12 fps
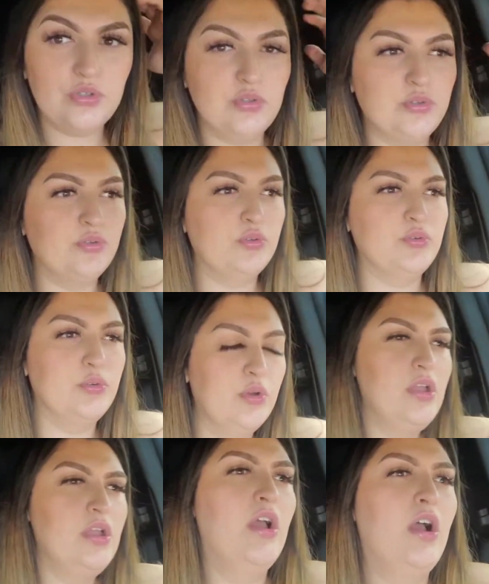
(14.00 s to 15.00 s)
to
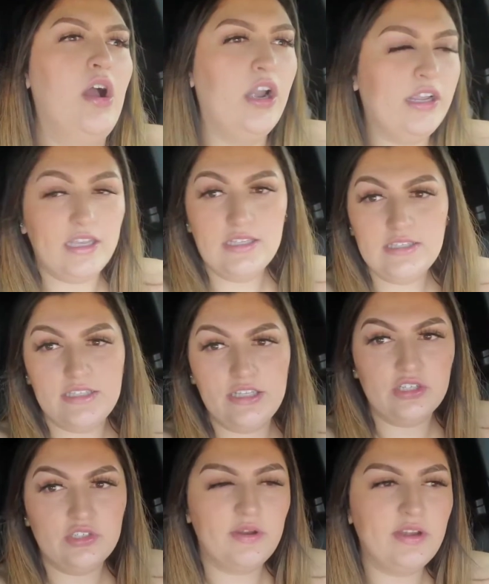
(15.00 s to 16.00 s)
Harkins
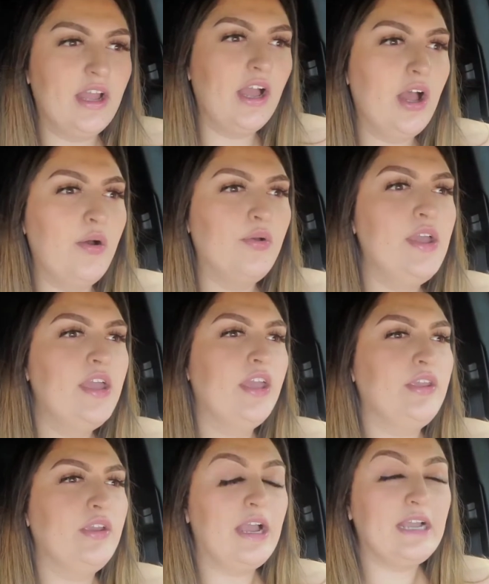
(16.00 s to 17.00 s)
theaters right now.
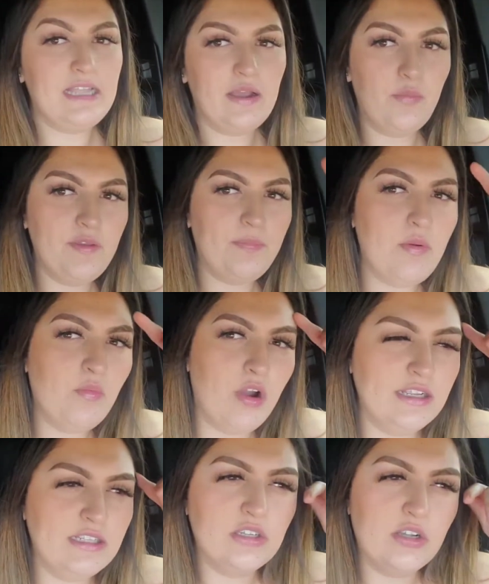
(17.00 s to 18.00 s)
You guys, we've been
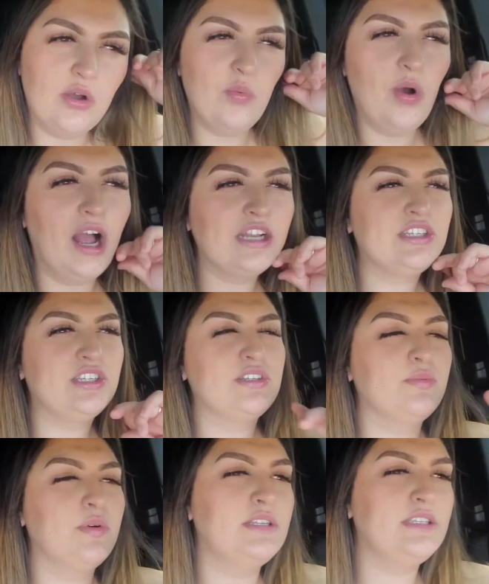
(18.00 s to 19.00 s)
wanting to go
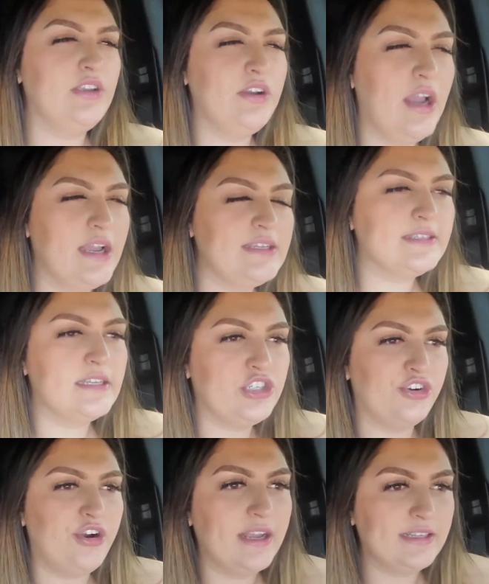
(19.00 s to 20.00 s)
watch, what is it, you guys? The
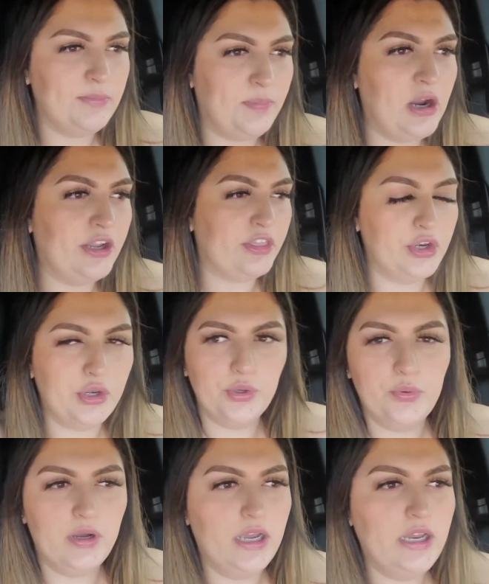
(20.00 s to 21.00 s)
Jurassic Park, the
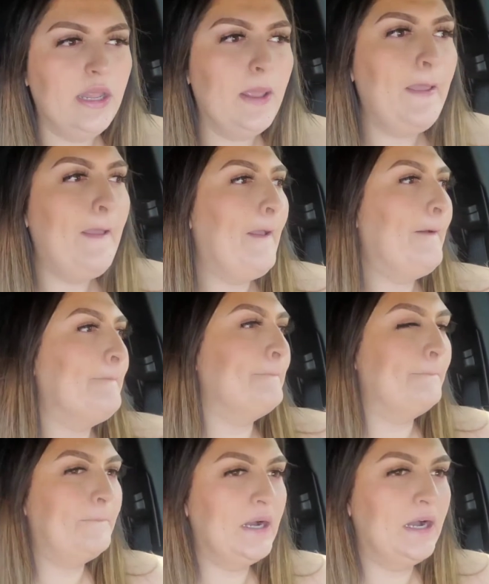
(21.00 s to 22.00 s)
new one.
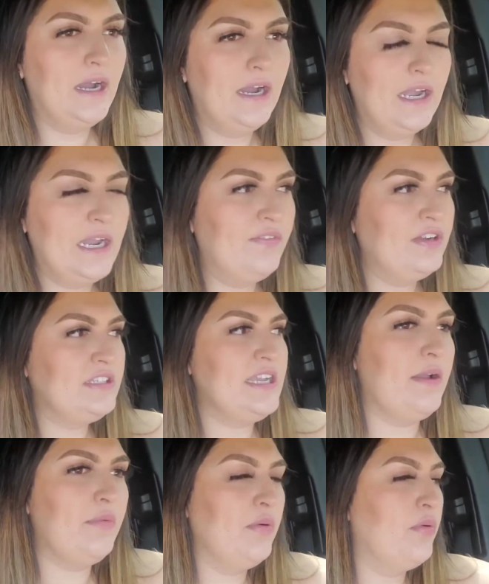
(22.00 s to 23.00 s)
But every
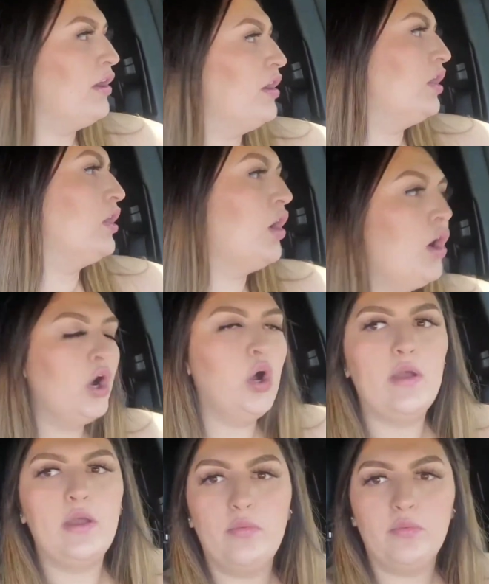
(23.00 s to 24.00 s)
time we wanted to
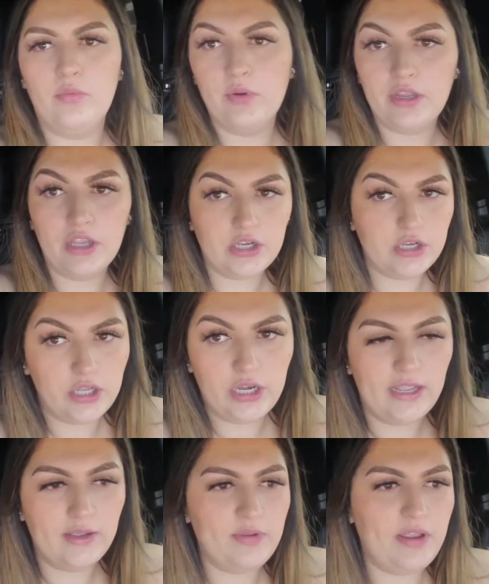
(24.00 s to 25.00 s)
go, we
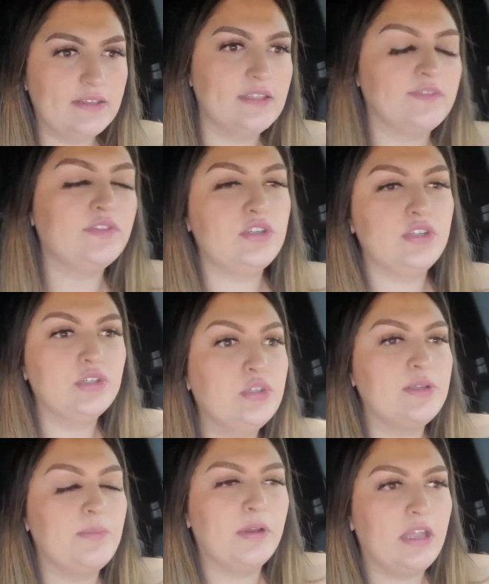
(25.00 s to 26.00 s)
couldn't. We have stuff to
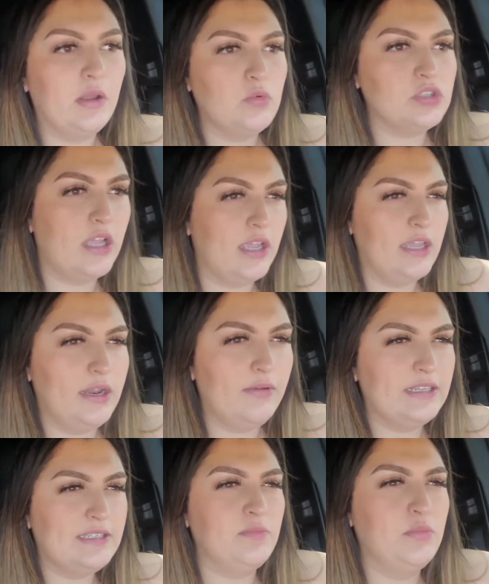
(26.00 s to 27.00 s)
do. Siempre queríamos ir a
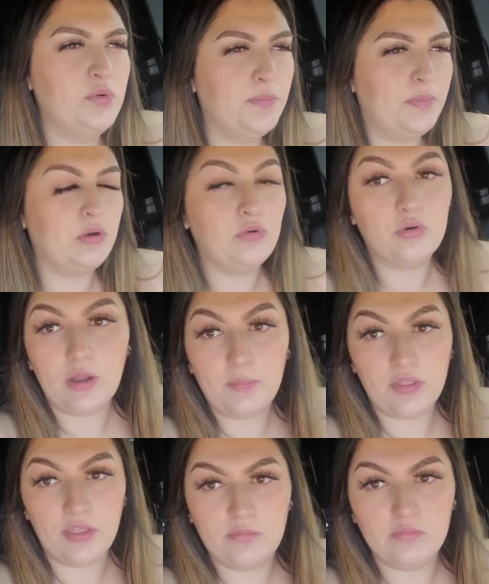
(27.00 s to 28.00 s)
ver esa movie, pero nunca
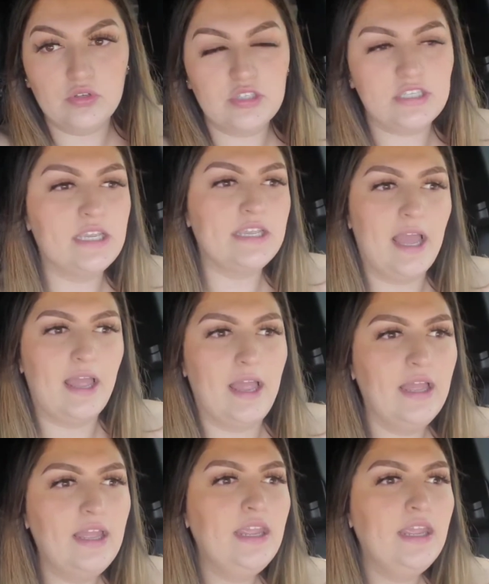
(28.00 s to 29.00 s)
podíamos. Y
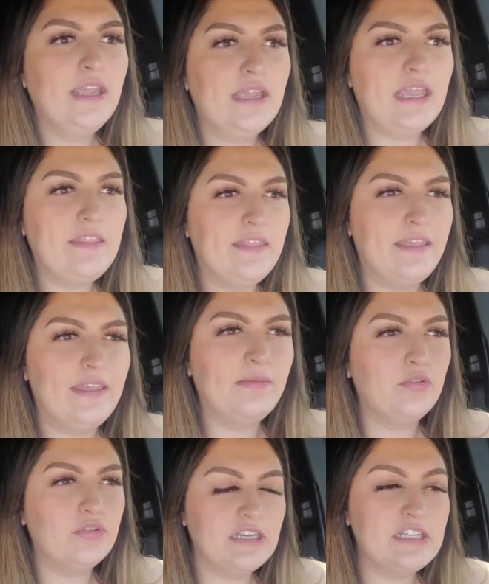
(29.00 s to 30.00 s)
ya que
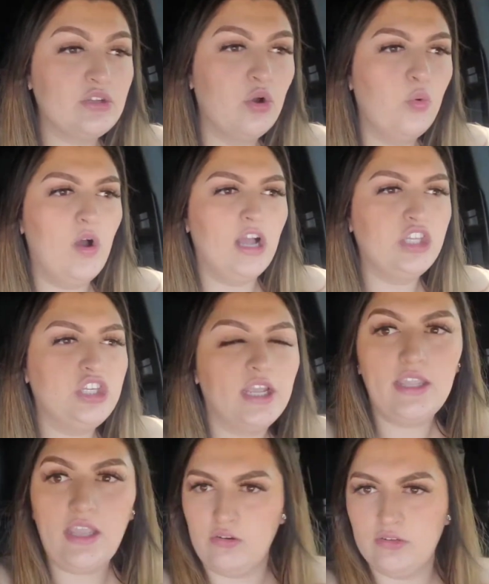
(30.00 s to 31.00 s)
dijimos, let's go watch
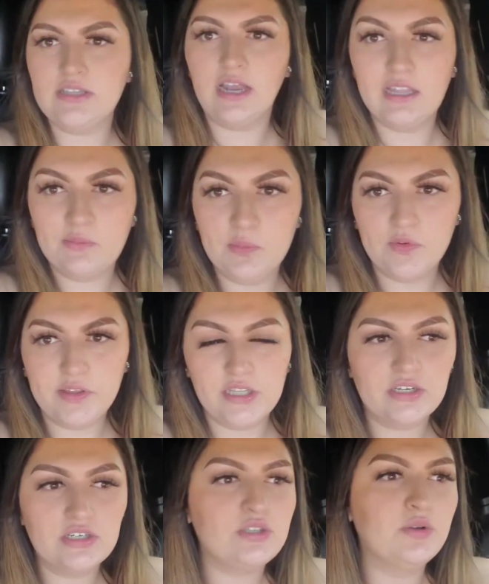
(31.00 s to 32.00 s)
it, ya no están las movie
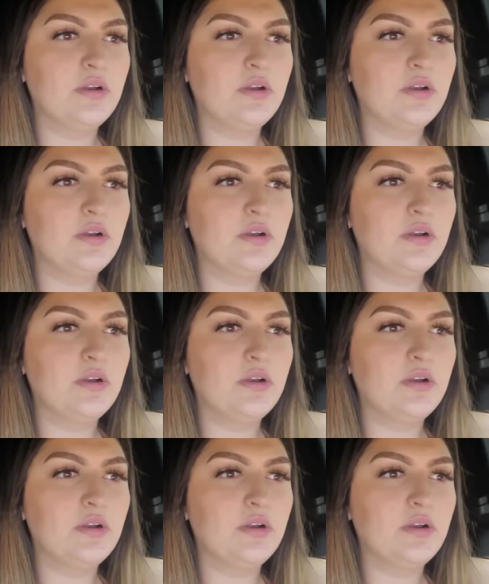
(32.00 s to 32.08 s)
theaters. So